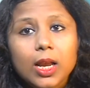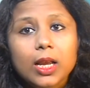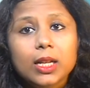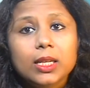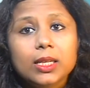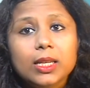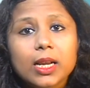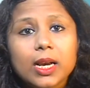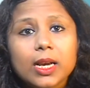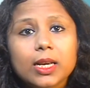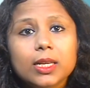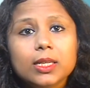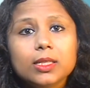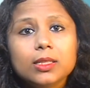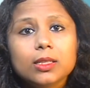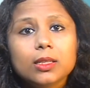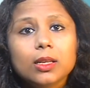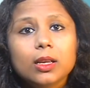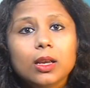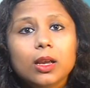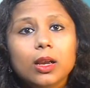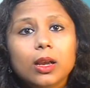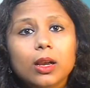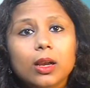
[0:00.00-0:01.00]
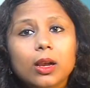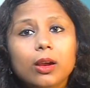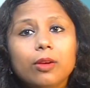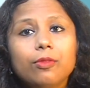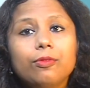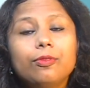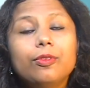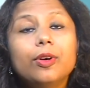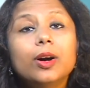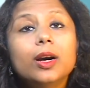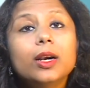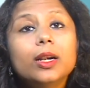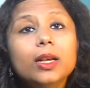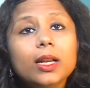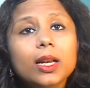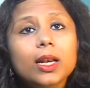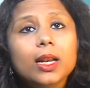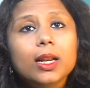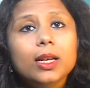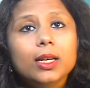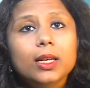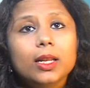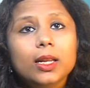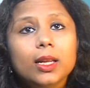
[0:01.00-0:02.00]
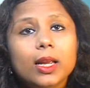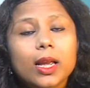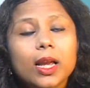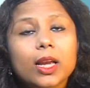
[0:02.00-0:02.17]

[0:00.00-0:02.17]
Thus, fertility